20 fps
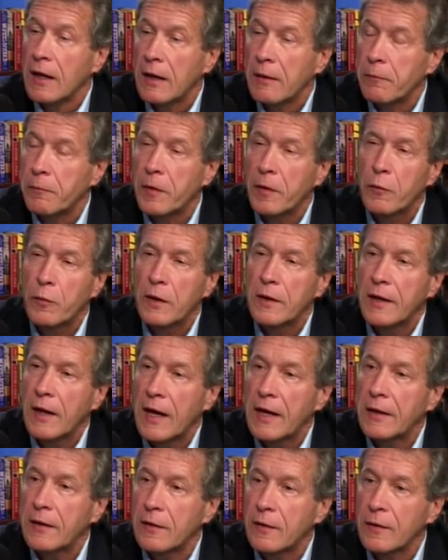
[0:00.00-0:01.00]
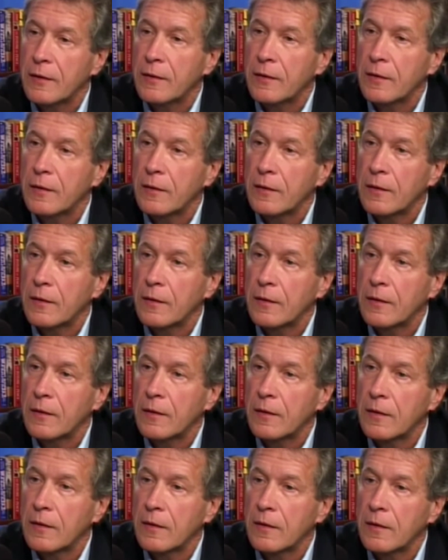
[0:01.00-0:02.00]
But how closely did you work
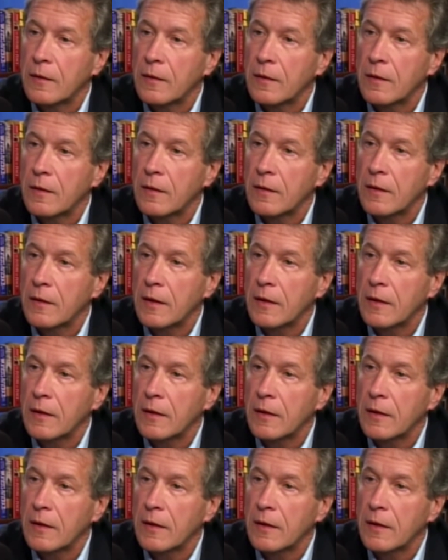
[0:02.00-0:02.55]
with the World Bank?